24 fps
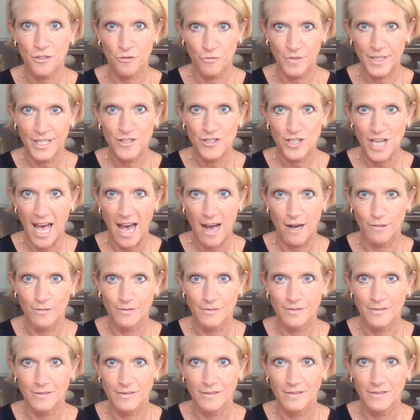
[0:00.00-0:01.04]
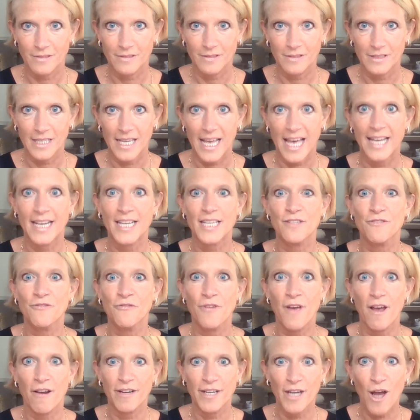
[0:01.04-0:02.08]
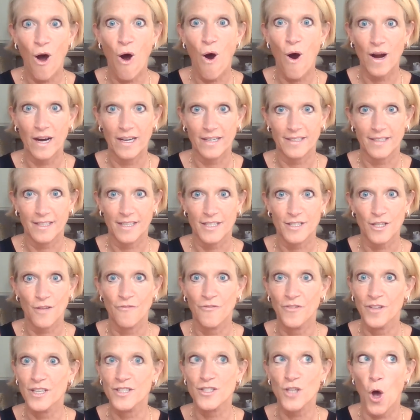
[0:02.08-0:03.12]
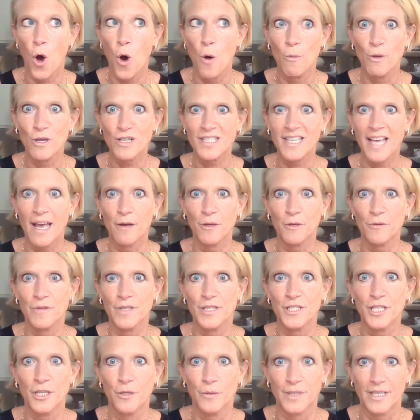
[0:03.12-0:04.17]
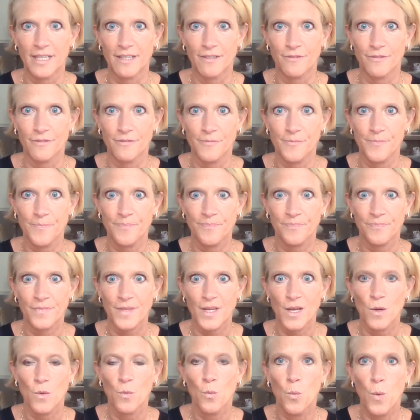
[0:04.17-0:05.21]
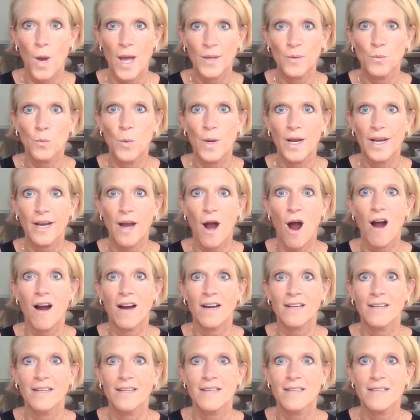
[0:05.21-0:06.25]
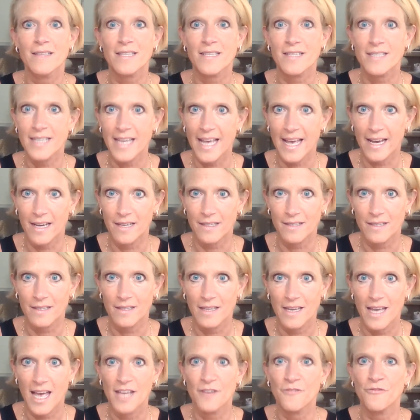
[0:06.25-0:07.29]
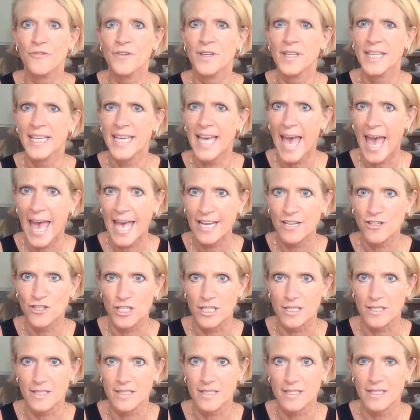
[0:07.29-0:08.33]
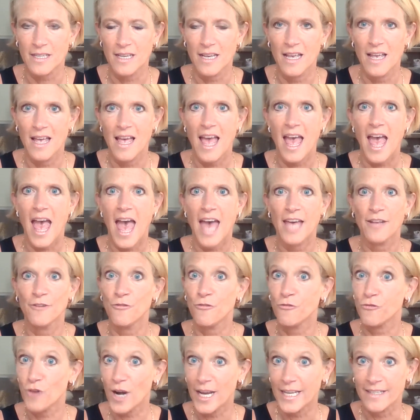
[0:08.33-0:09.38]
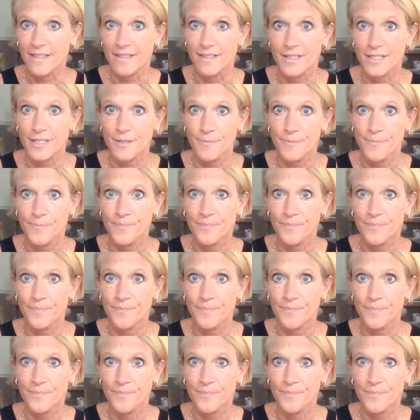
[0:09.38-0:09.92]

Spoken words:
to reach out. And it's very hard. It feels almost counterintuitive when we are sad and feeling anxious and frightened.